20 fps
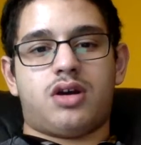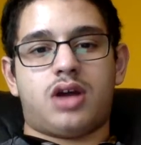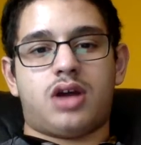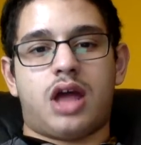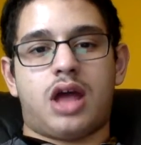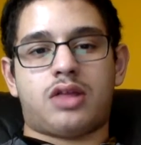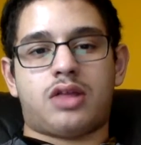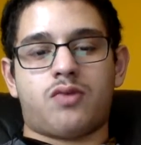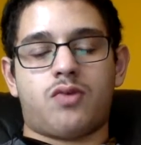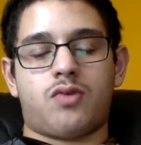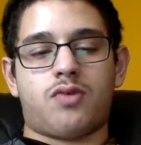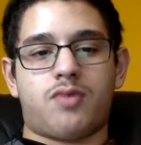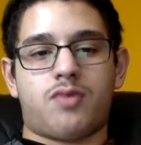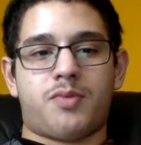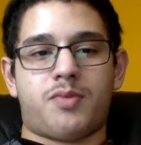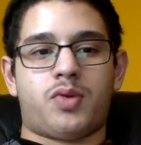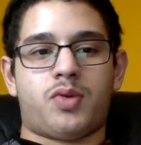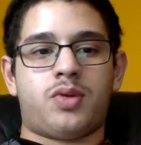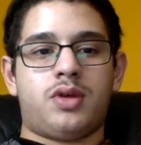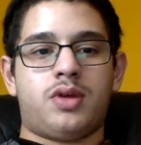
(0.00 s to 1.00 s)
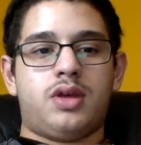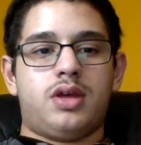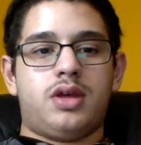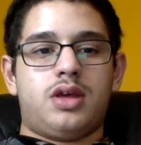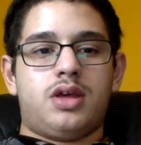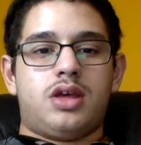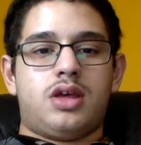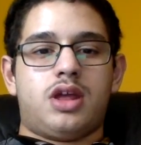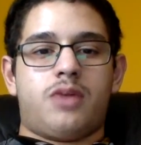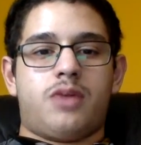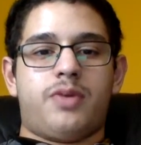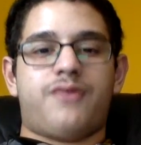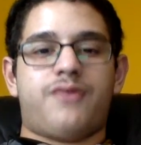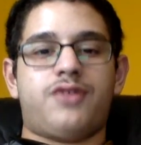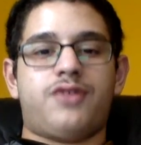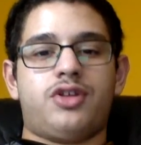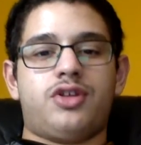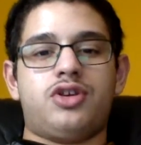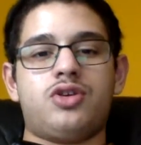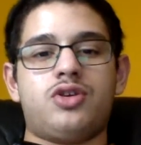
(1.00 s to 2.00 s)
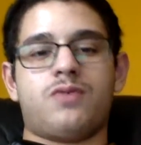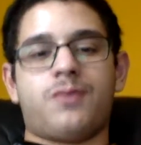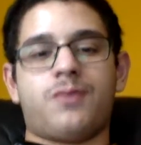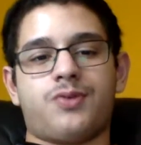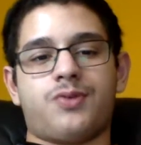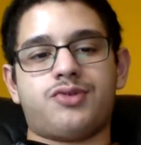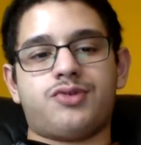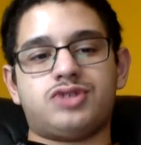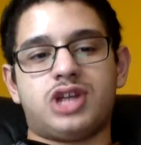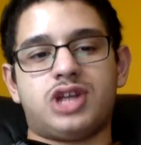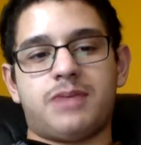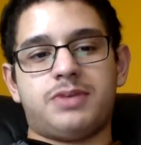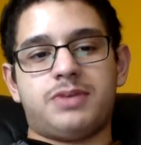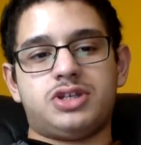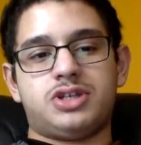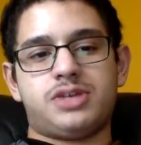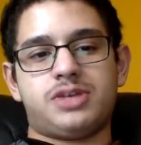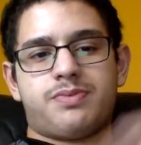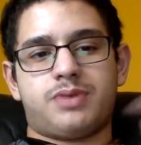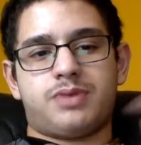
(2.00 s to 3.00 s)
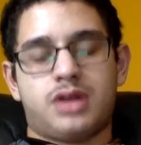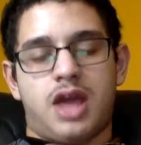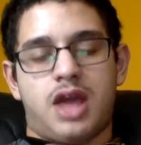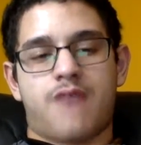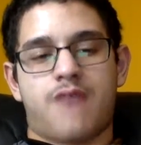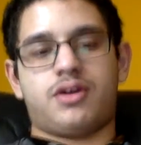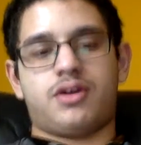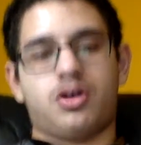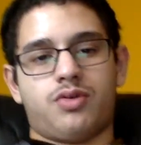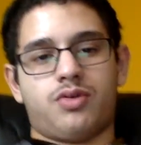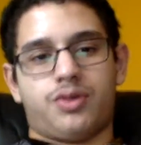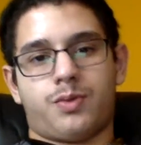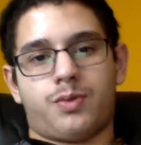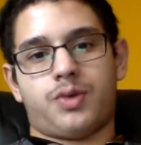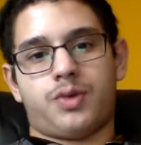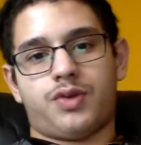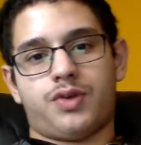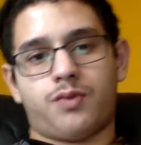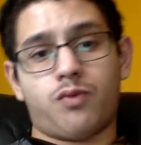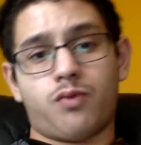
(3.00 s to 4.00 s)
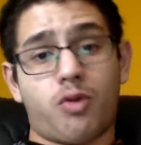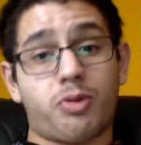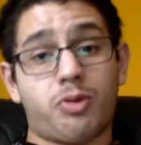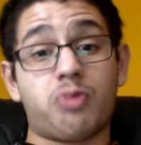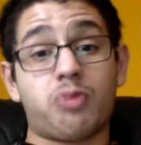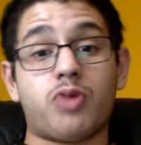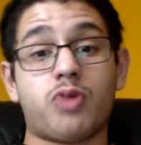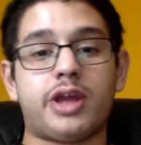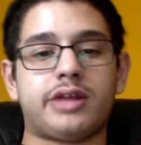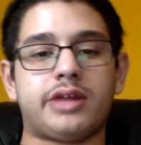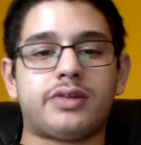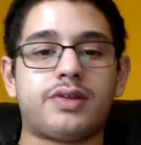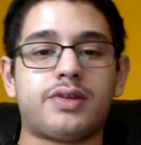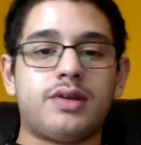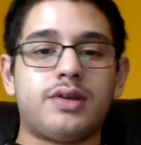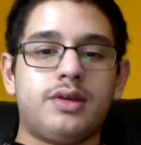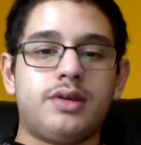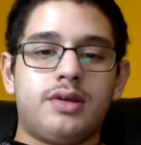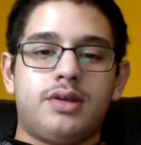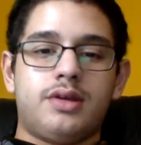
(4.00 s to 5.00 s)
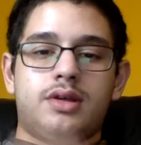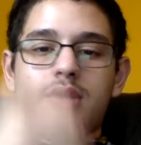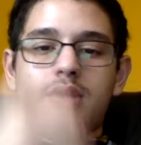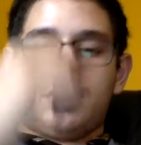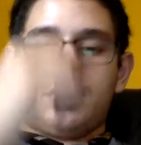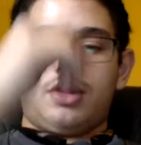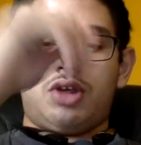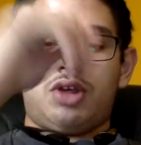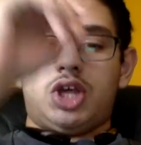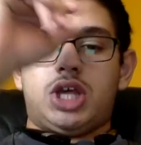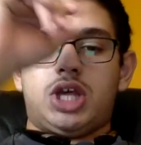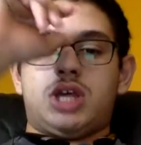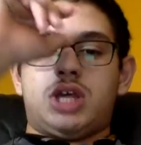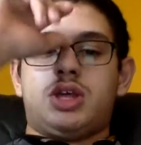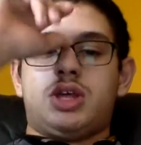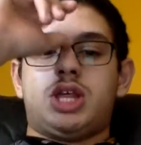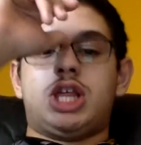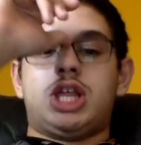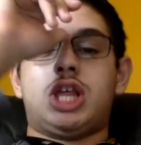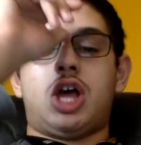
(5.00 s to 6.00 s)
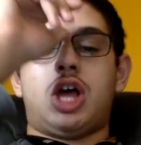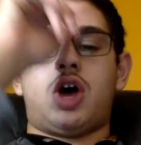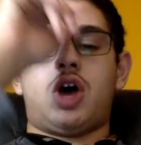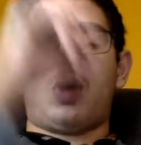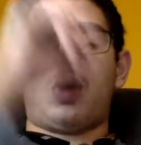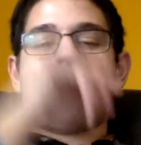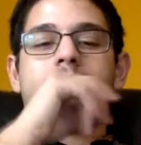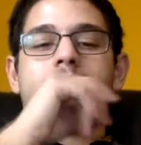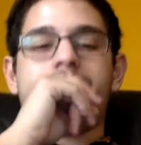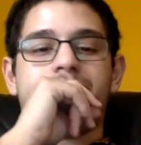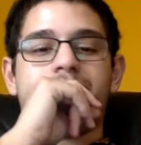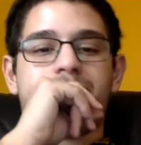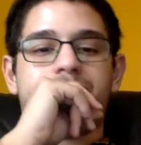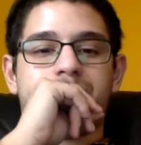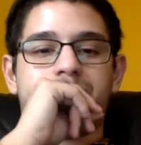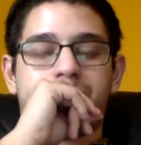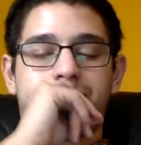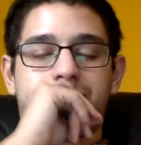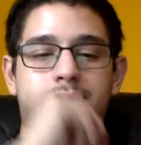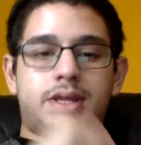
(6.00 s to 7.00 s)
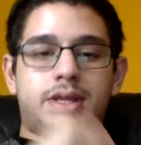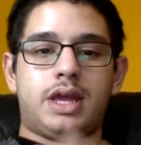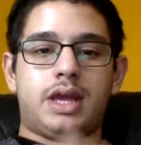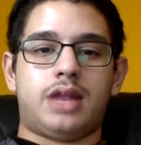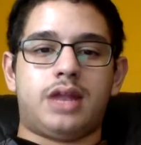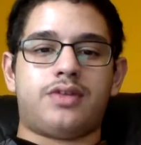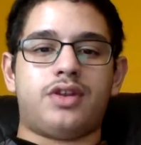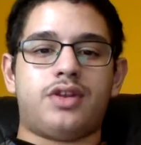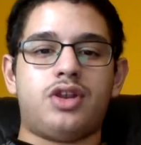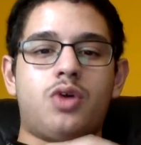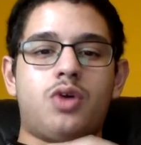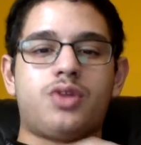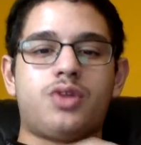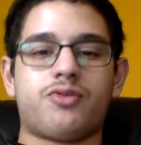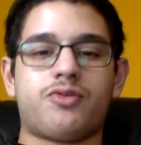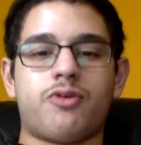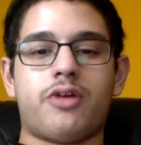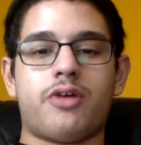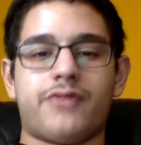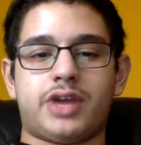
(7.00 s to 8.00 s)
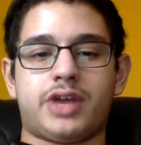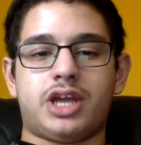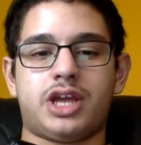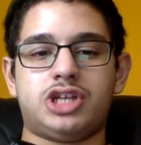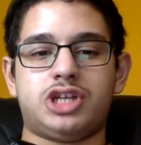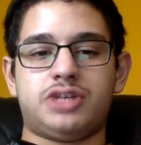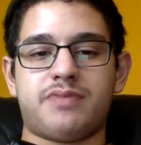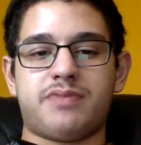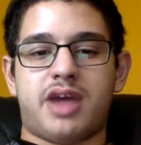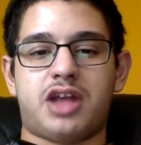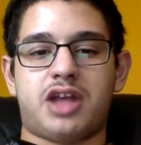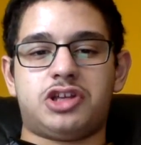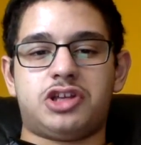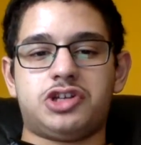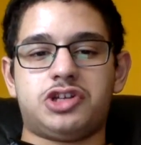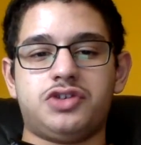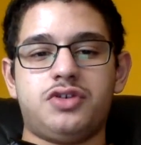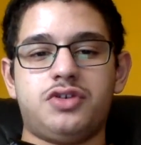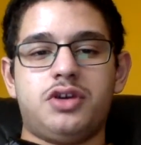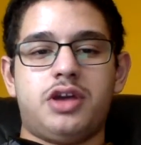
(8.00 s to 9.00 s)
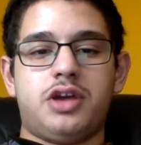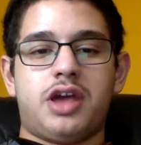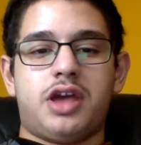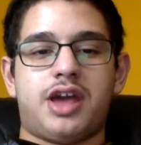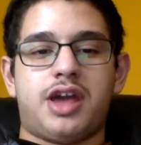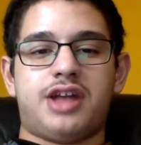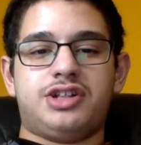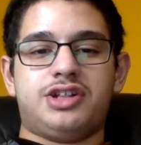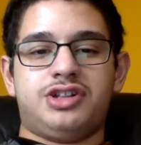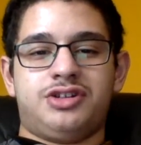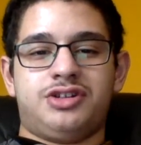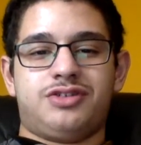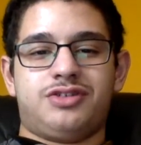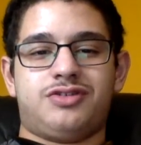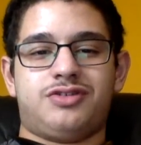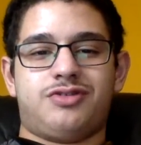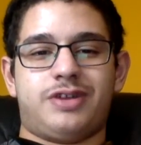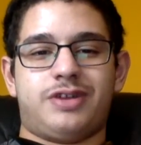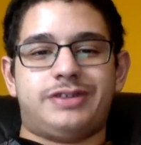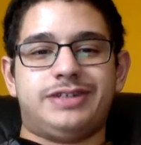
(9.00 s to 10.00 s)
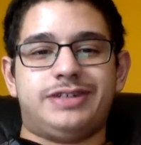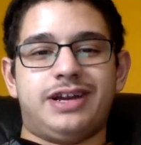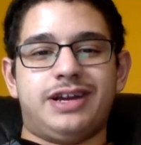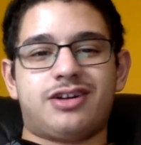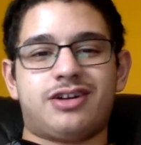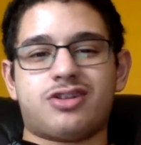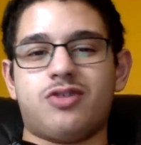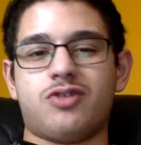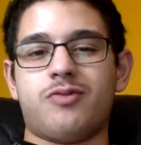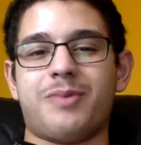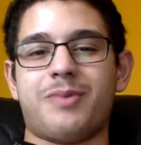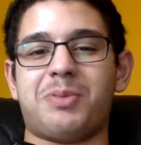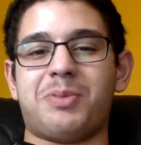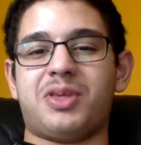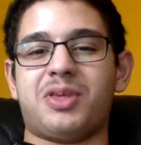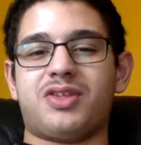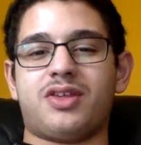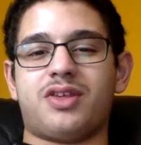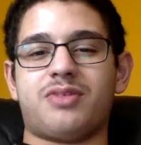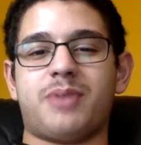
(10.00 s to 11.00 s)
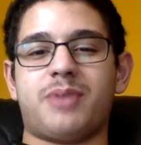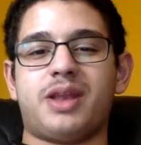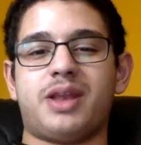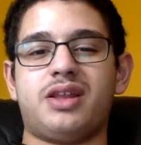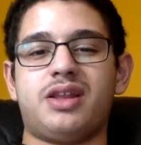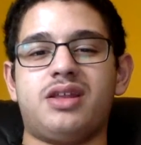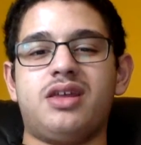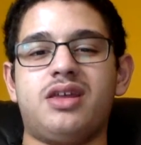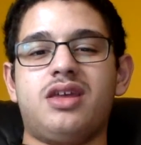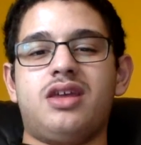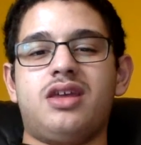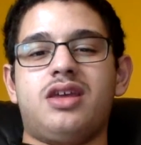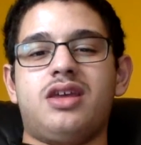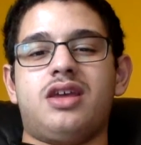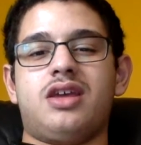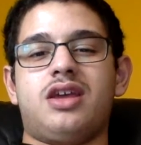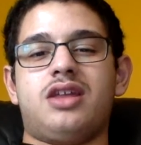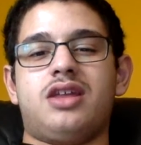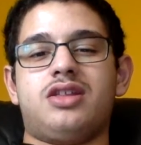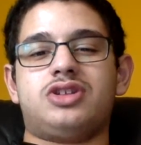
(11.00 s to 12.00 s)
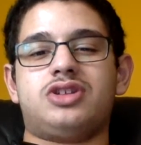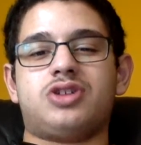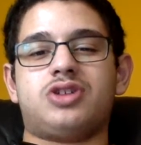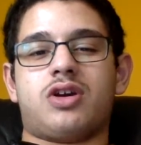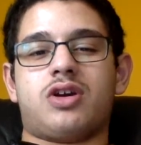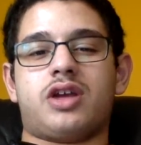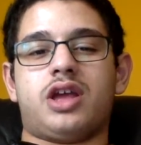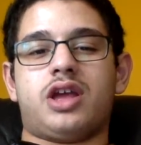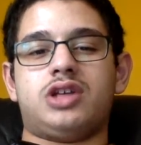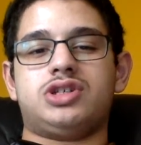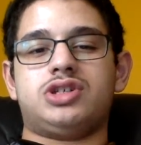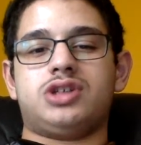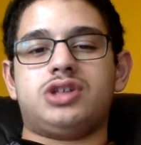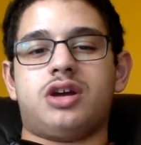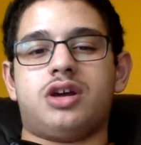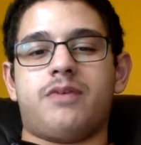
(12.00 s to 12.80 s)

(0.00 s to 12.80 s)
at the Royal Rumble. It'll be for the Universal Championship, Kevin Owens versus Roman Reigns. So it's a no disqualification match, and Chris Jericho will be suspended in a shark cage